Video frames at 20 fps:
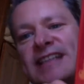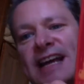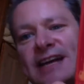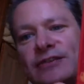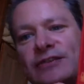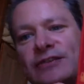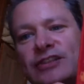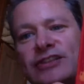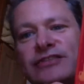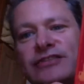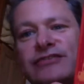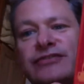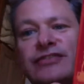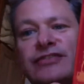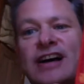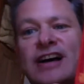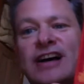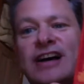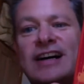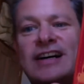out of
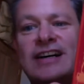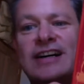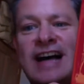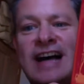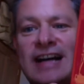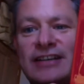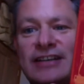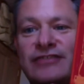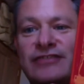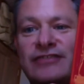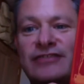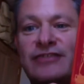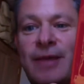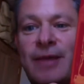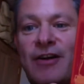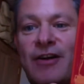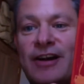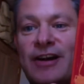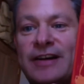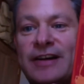
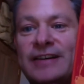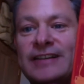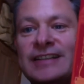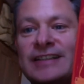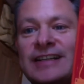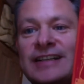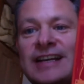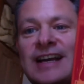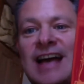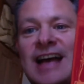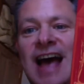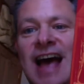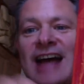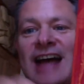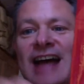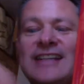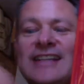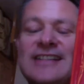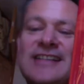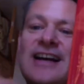America,
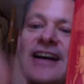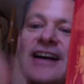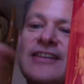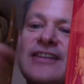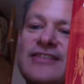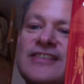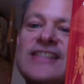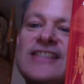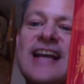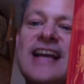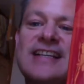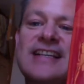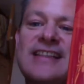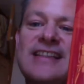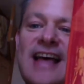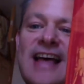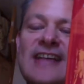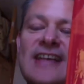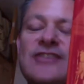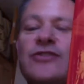and it's kind of
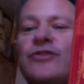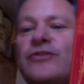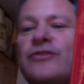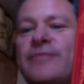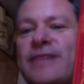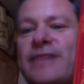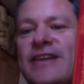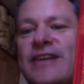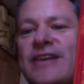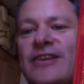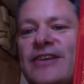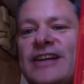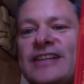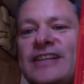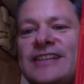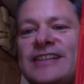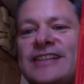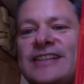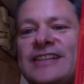set in that sort of period.